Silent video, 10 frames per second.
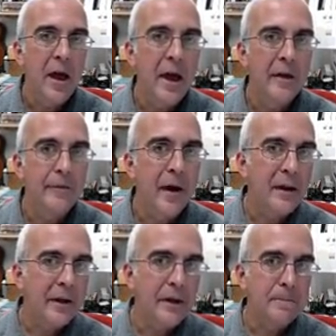And
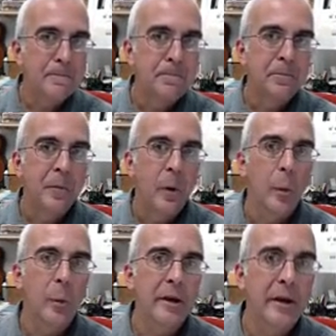finally,
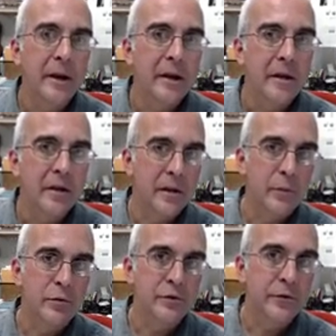we can
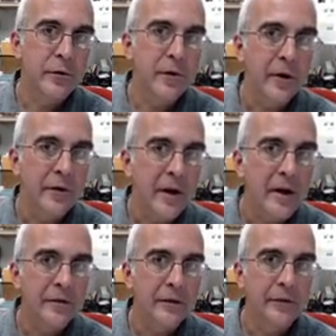protrude our
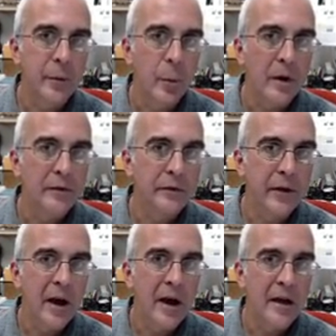tongue just to one
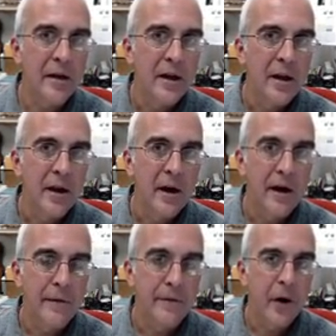side
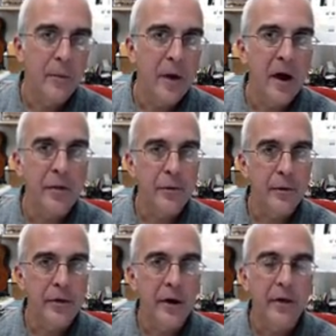of our mouth
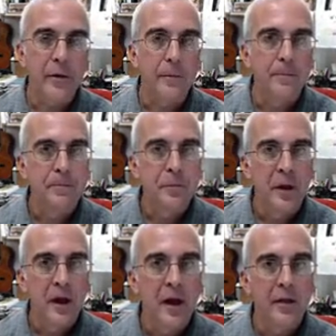or the other.
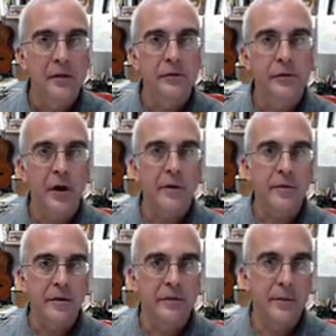This is
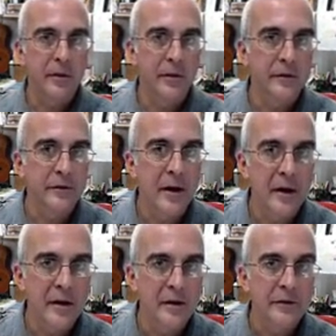often something that's
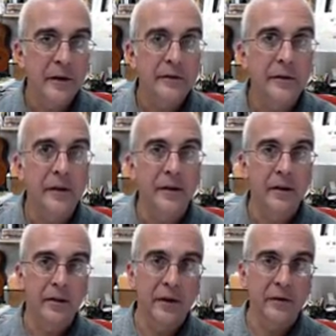done in assessing
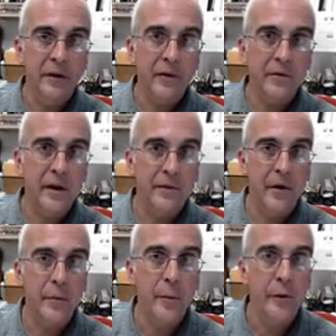the integrity of
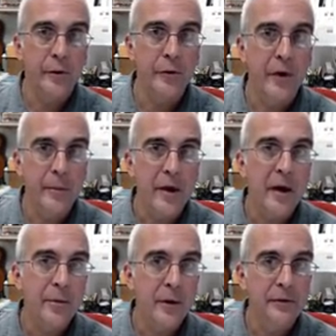upper motor neuron
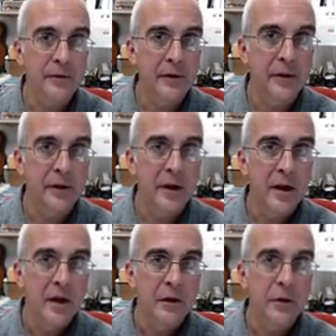pathways to the
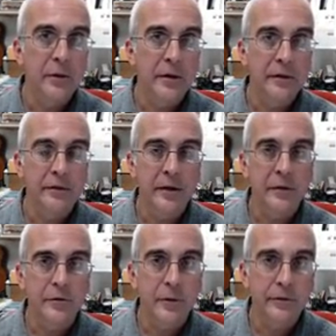nucleus that
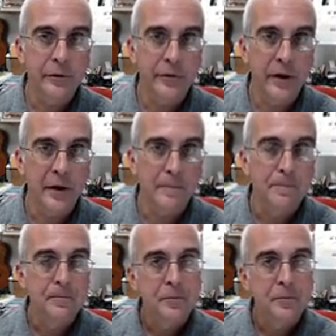controls the tongue.